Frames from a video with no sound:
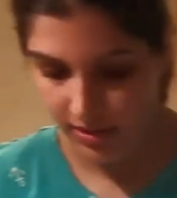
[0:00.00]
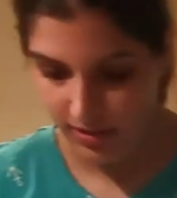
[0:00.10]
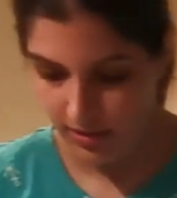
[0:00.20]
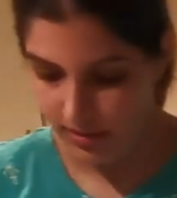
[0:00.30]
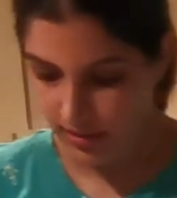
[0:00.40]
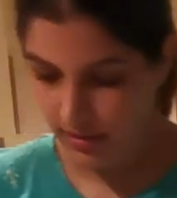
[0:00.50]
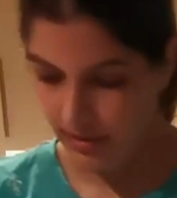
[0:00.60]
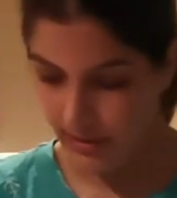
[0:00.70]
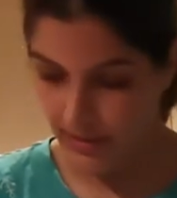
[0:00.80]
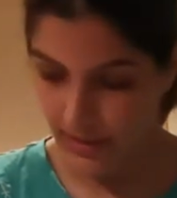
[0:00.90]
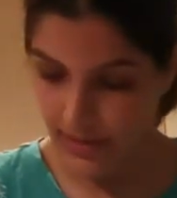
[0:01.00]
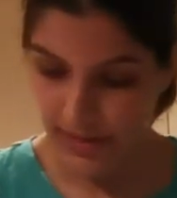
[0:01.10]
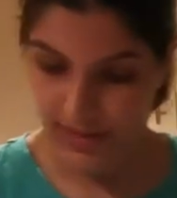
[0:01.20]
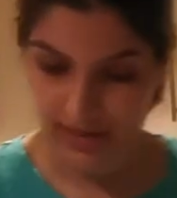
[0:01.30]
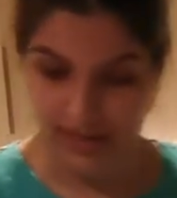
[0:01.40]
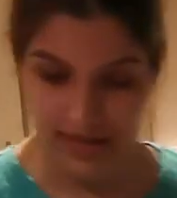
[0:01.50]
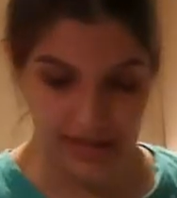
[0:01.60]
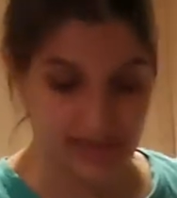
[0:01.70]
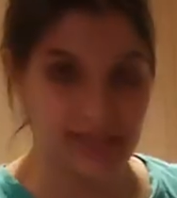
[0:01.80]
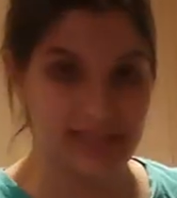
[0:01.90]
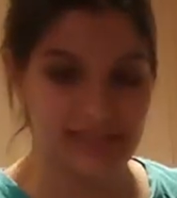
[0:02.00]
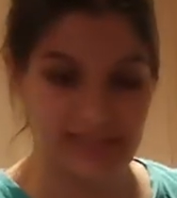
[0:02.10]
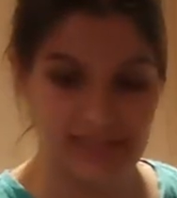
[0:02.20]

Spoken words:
I think it's